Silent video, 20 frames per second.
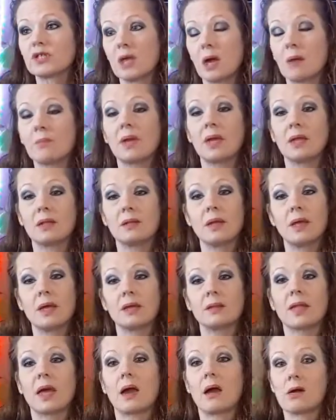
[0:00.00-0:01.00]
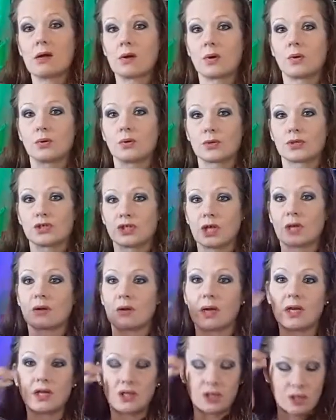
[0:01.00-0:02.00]
in our older
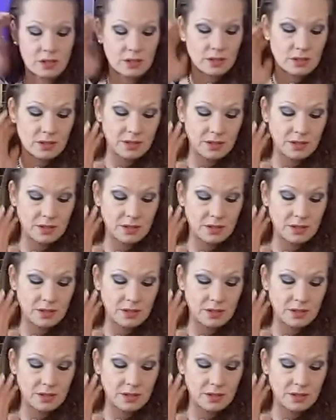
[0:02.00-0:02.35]
generations.